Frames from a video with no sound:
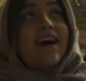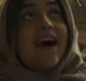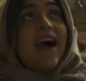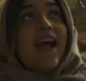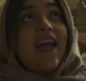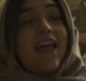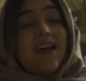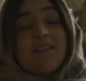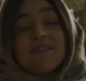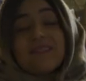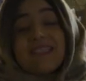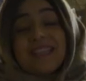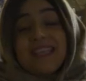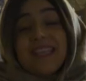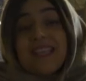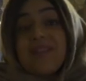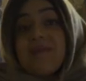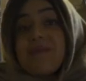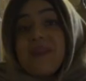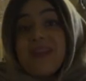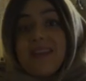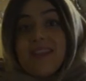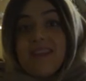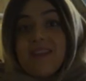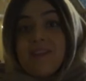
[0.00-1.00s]
I have
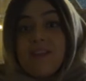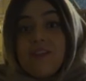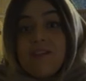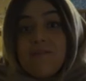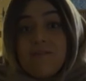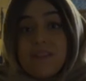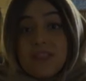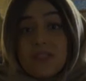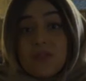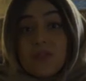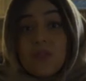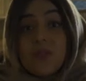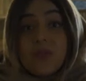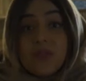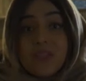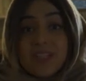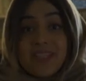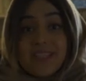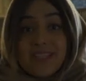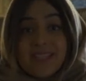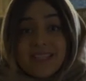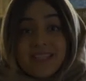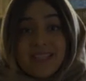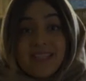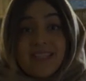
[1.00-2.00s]
seen many of his
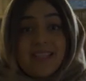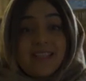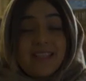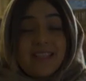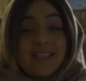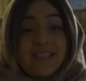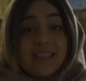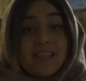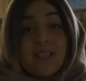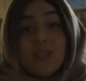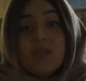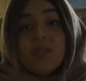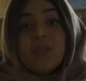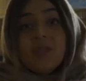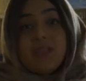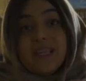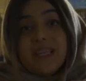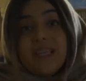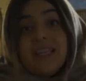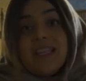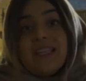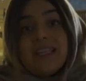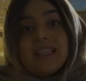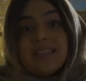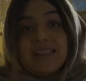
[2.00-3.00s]
works,
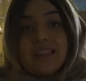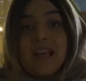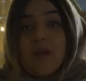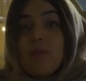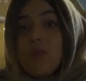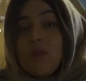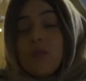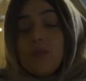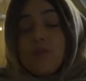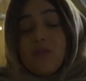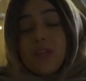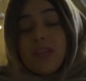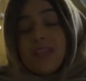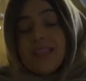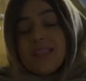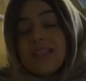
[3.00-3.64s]
including in Istanbul, for